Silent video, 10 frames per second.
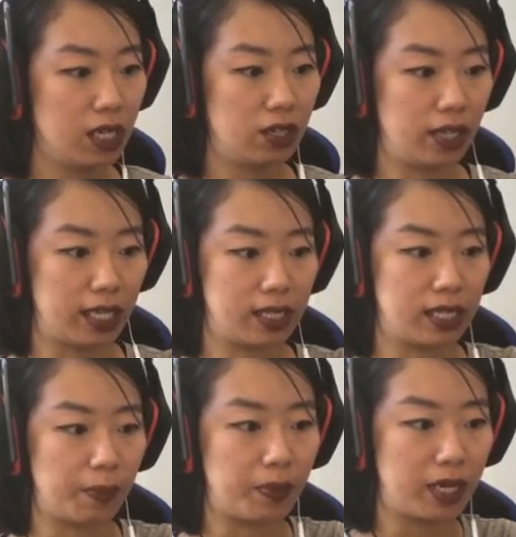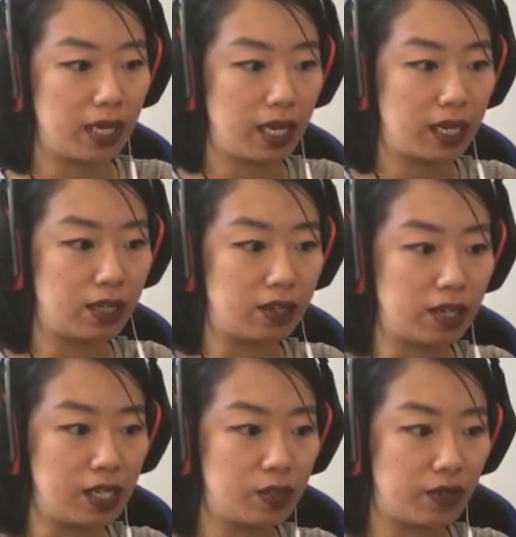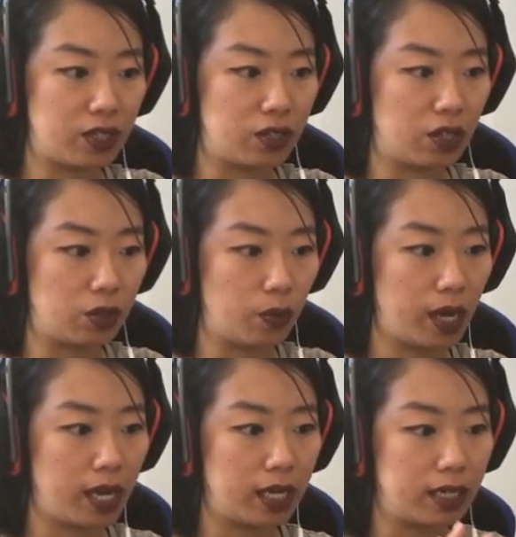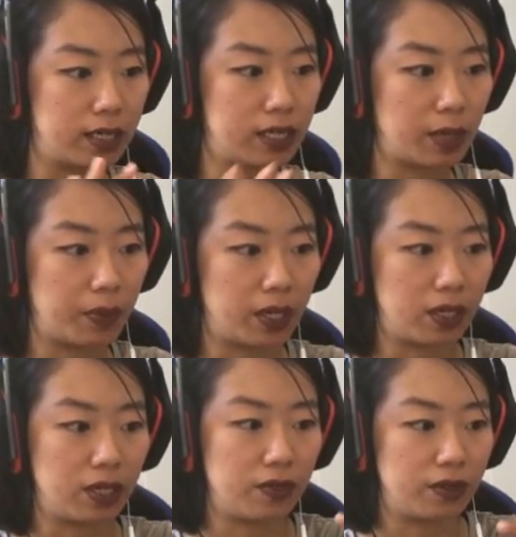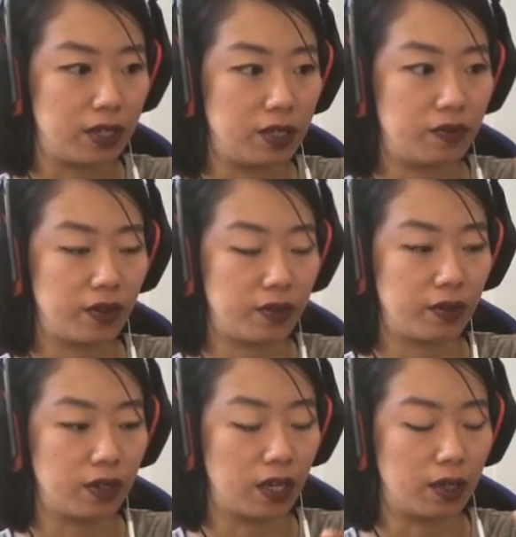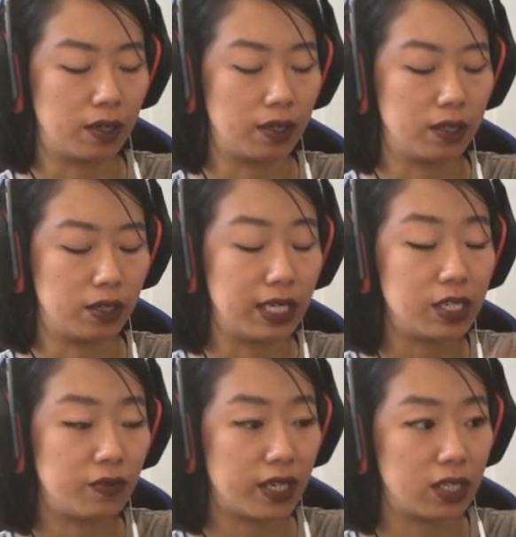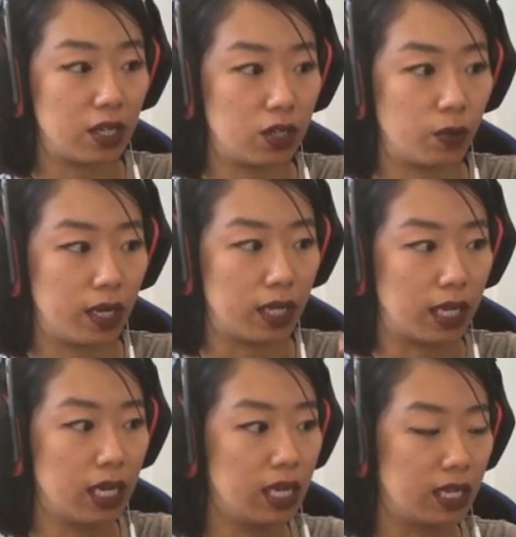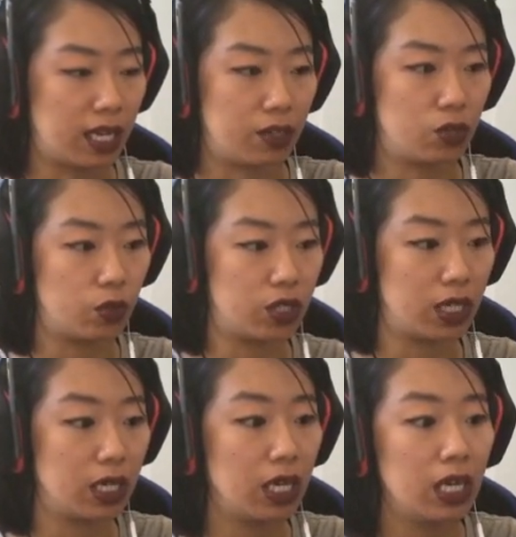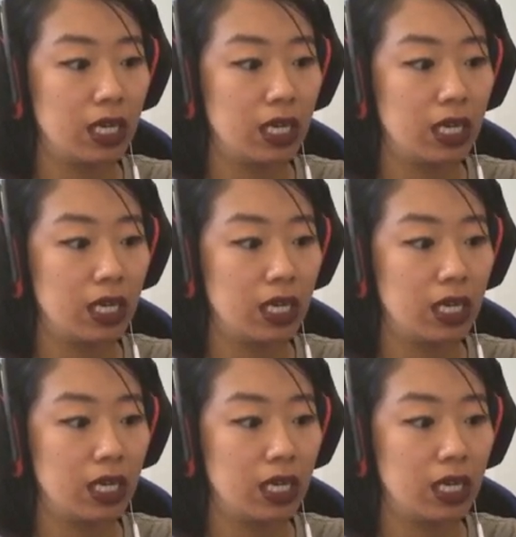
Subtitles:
They're like stepping and then their knees face the other way, and then they step in and their knees face the other way, like a lot of switching.